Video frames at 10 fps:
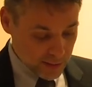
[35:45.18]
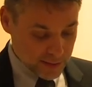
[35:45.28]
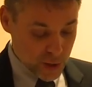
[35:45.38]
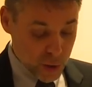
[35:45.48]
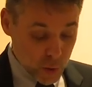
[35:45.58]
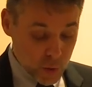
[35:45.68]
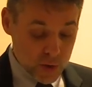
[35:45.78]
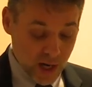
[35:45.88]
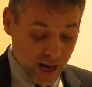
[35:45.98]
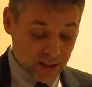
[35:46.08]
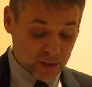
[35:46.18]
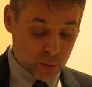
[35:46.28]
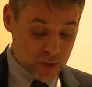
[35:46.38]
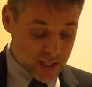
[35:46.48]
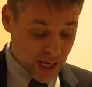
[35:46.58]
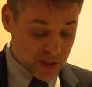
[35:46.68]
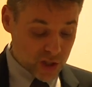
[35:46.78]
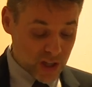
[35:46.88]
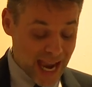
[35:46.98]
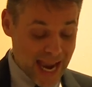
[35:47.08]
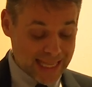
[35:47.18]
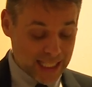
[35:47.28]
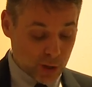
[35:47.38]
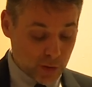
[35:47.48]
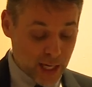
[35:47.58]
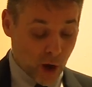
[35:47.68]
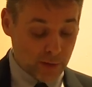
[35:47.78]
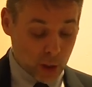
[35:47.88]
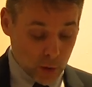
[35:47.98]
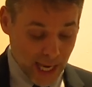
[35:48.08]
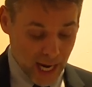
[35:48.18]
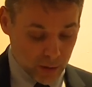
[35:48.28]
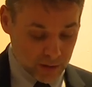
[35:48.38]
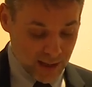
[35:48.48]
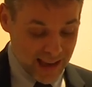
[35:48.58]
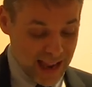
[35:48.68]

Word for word: the Jews are to such a degree on the lookout